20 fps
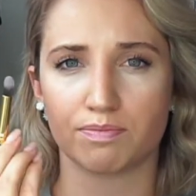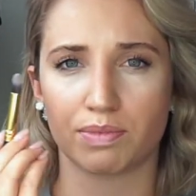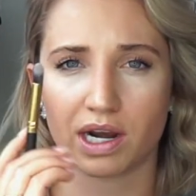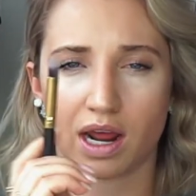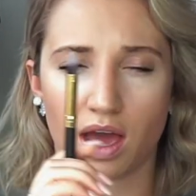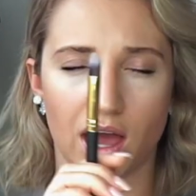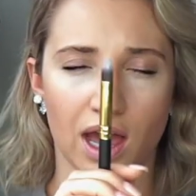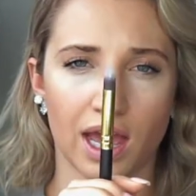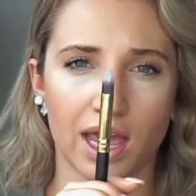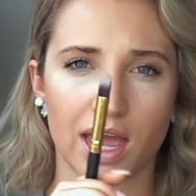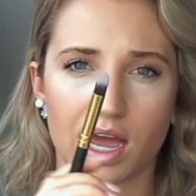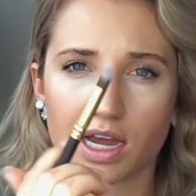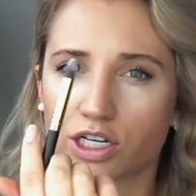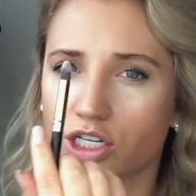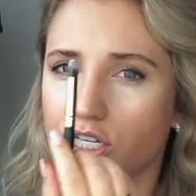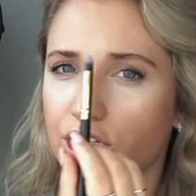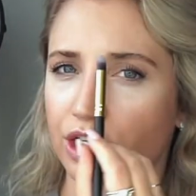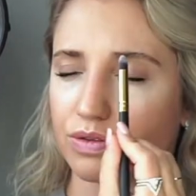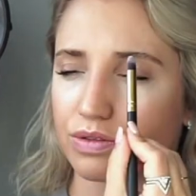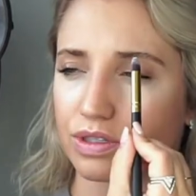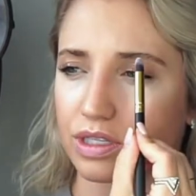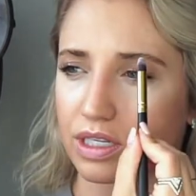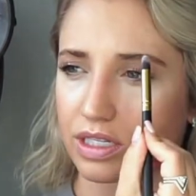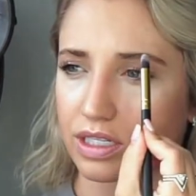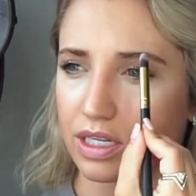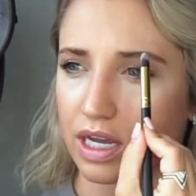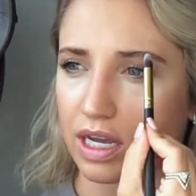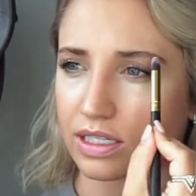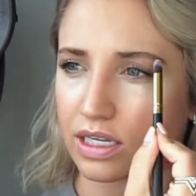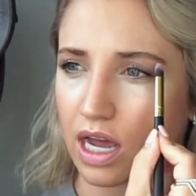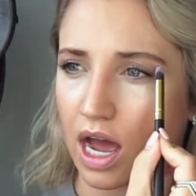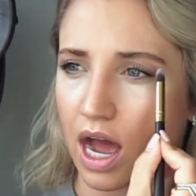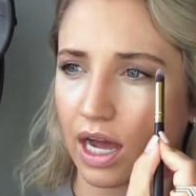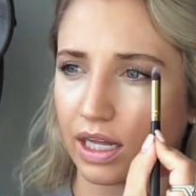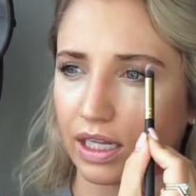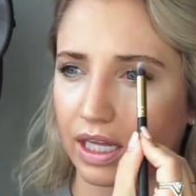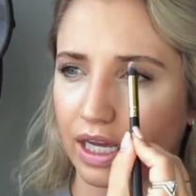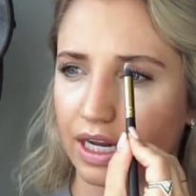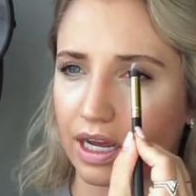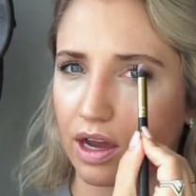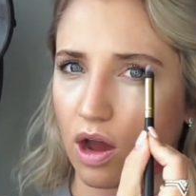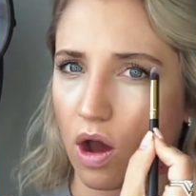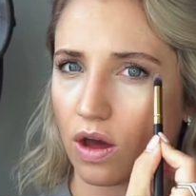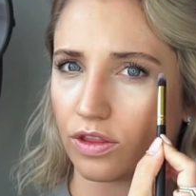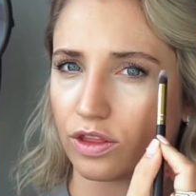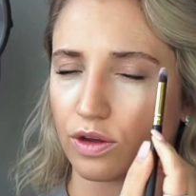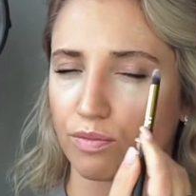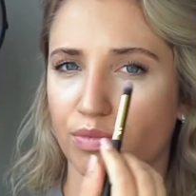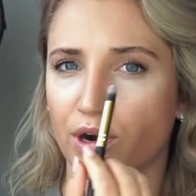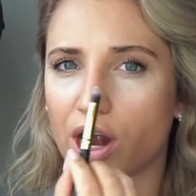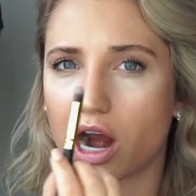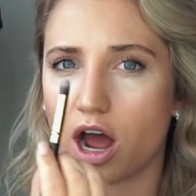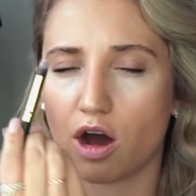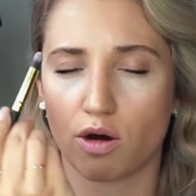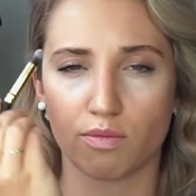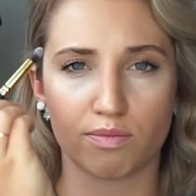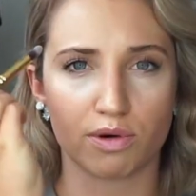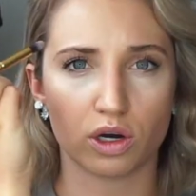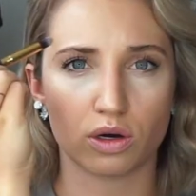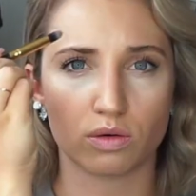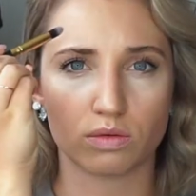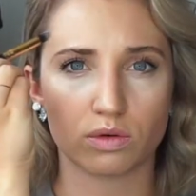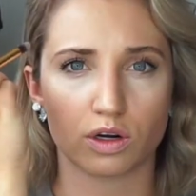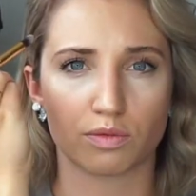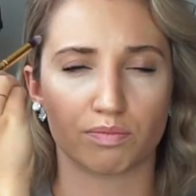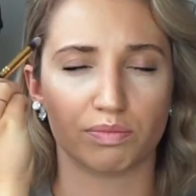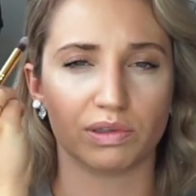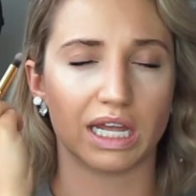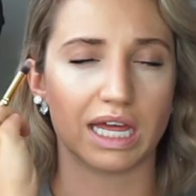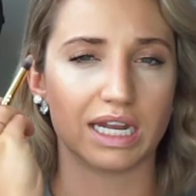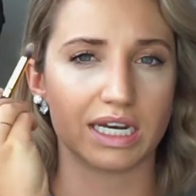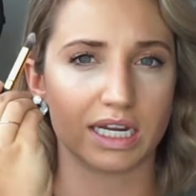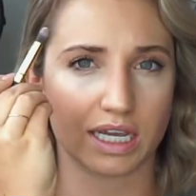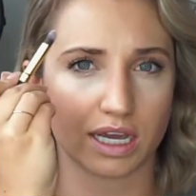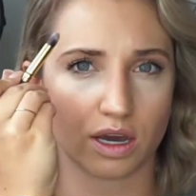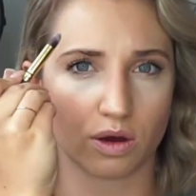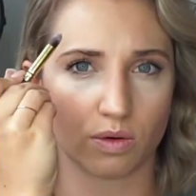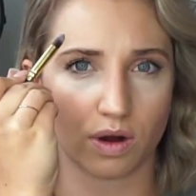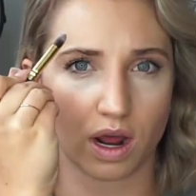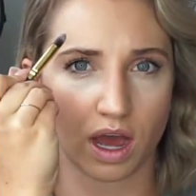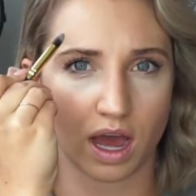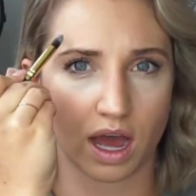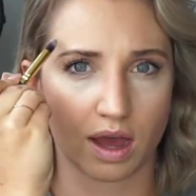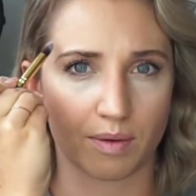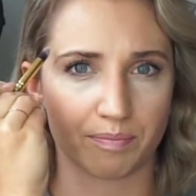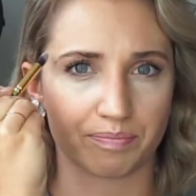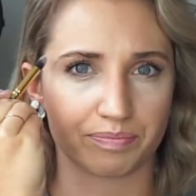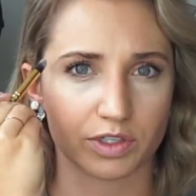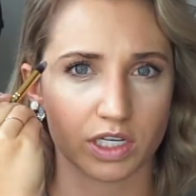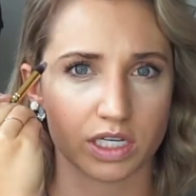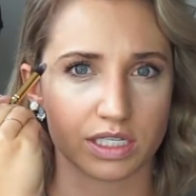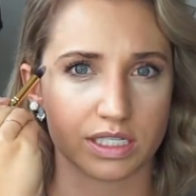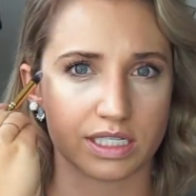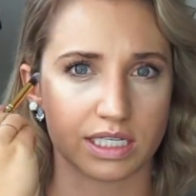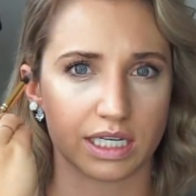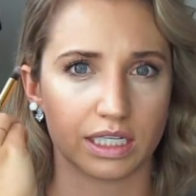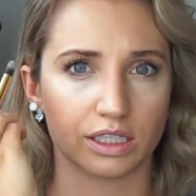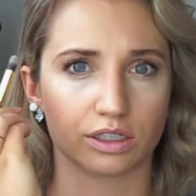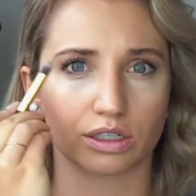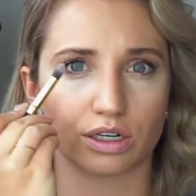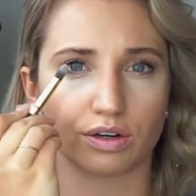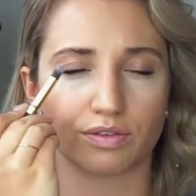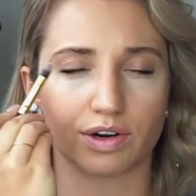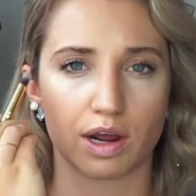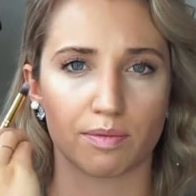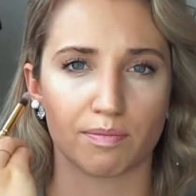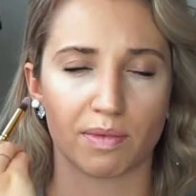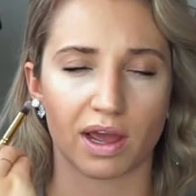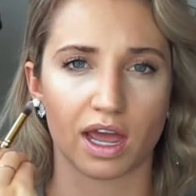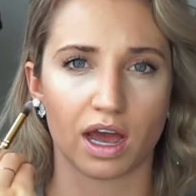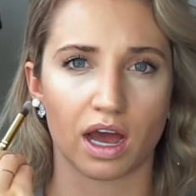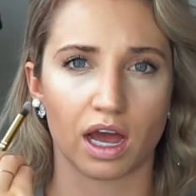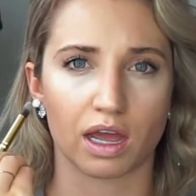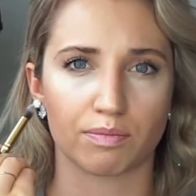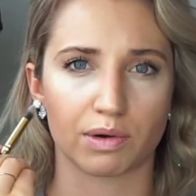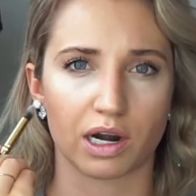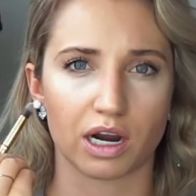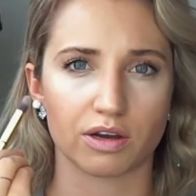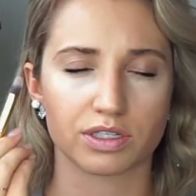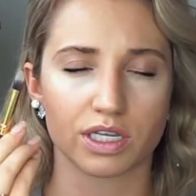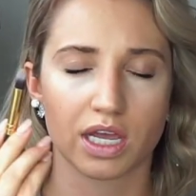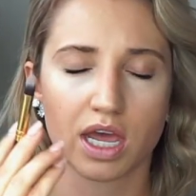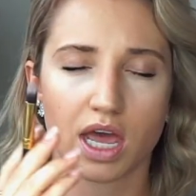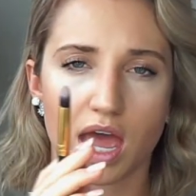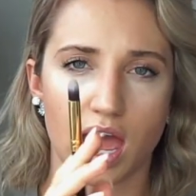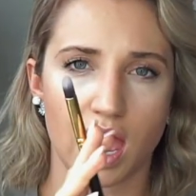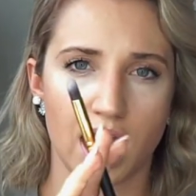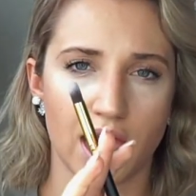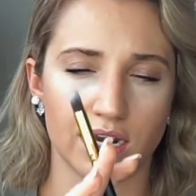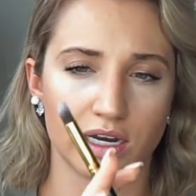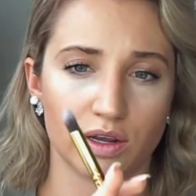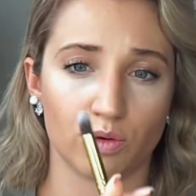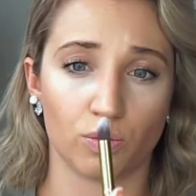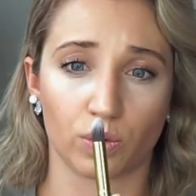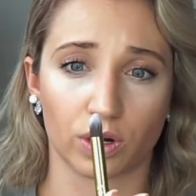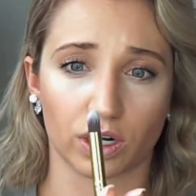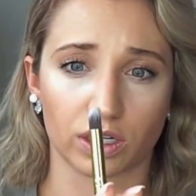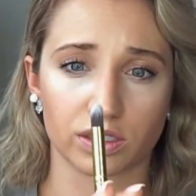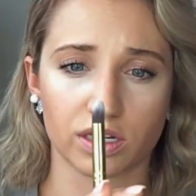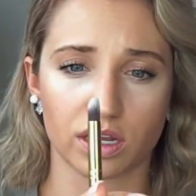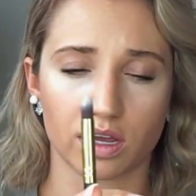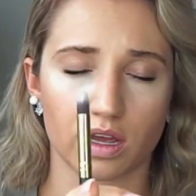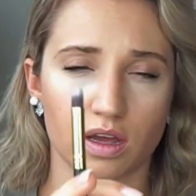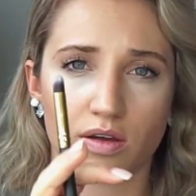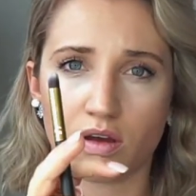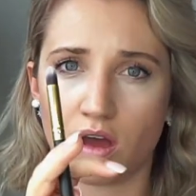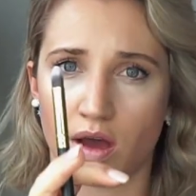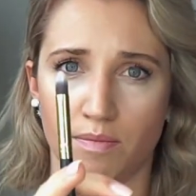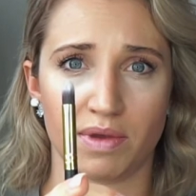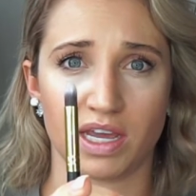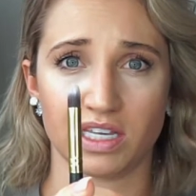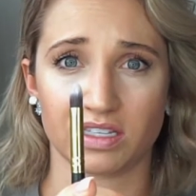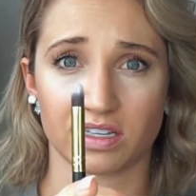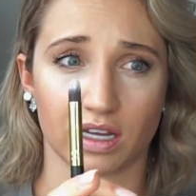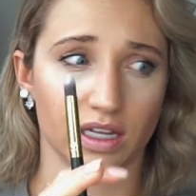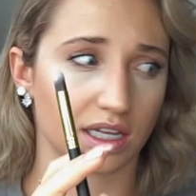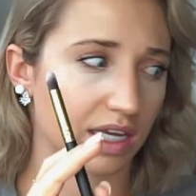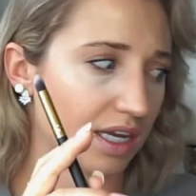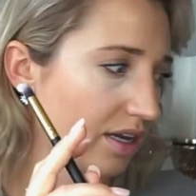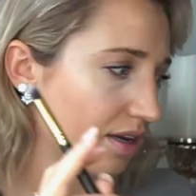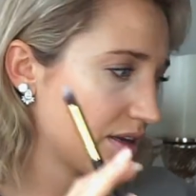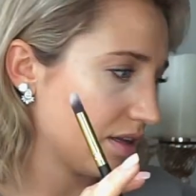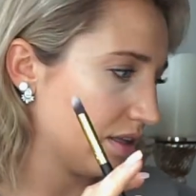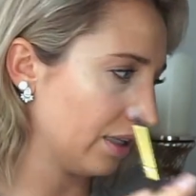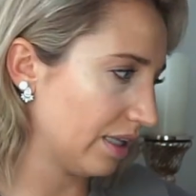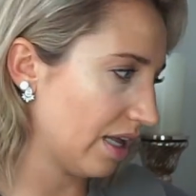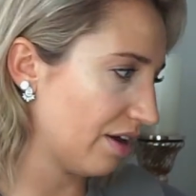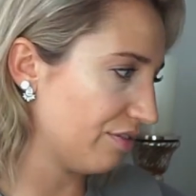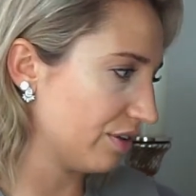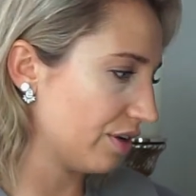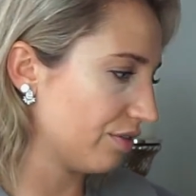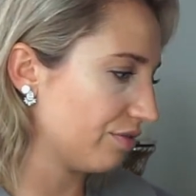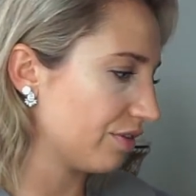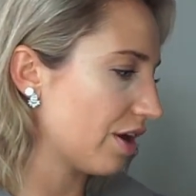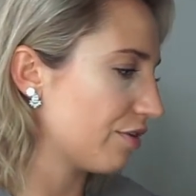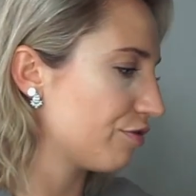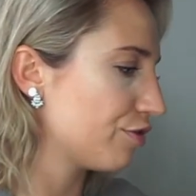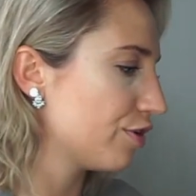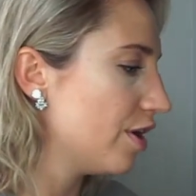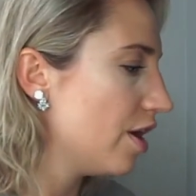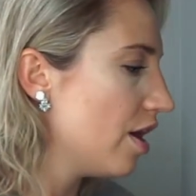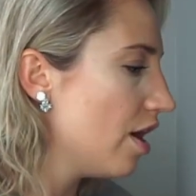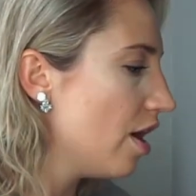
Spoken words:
But I actually use this as highlighting on the brow bone or blending out concealer around my eyebrows, and it worked amazingly. Love, love, love.